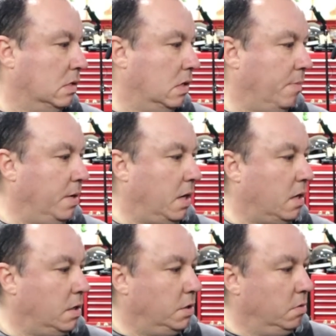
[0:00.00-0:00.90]
I got
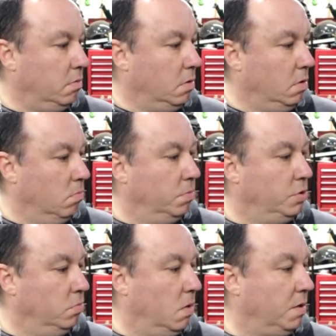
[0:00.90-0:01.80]
a
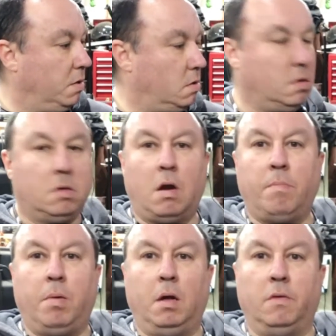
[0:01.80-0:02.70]
humongous scrap
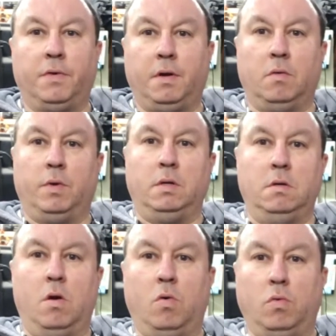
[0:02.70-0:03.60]
pile over here with
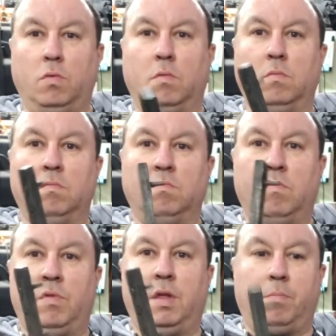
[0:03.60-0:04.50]
no
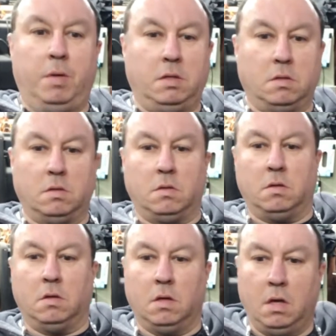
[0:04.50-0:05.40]
thick pieces.
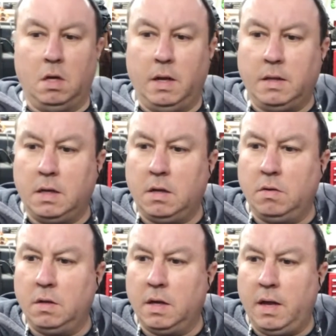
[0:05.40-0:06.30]
I think the
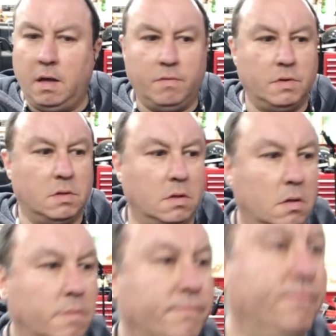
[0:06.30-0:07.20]
only thing I have is,
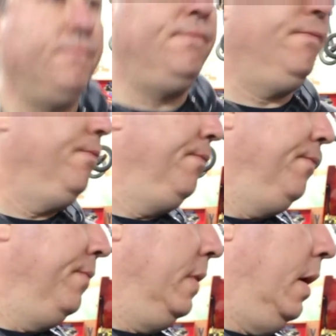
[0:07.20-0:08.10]
I
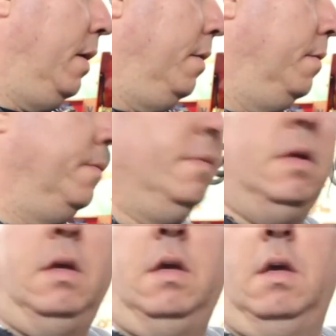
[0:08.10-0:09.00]
don't know.
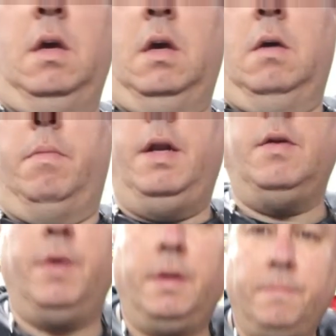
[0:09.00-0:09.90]
But
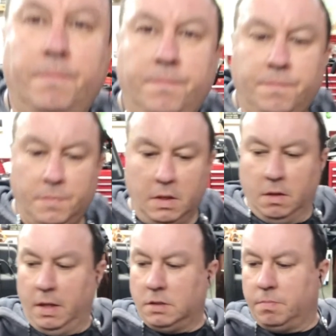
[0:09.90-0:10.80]
anyway,
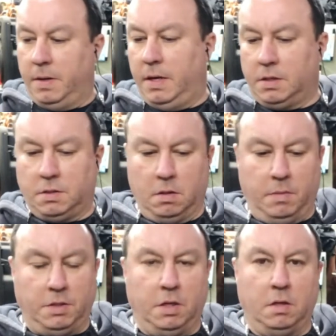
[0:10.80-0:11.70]
that's my next thing on
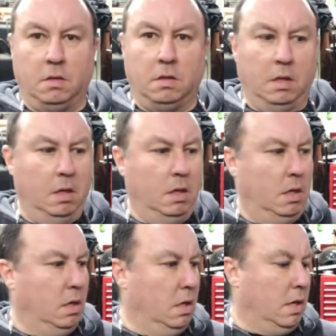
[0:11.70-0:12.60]
my agenda.
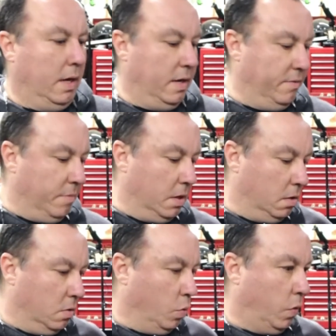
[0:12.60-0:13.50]
I have my
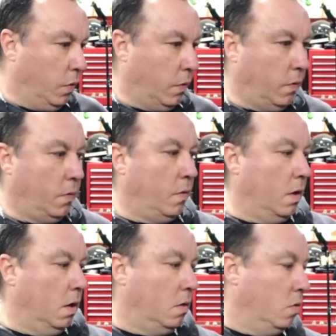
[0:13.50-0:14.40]
little
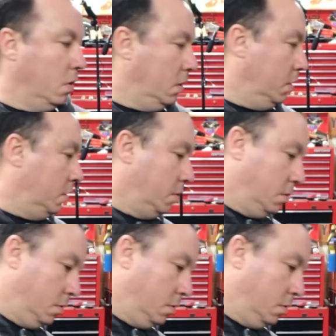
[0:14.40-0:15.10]
cordless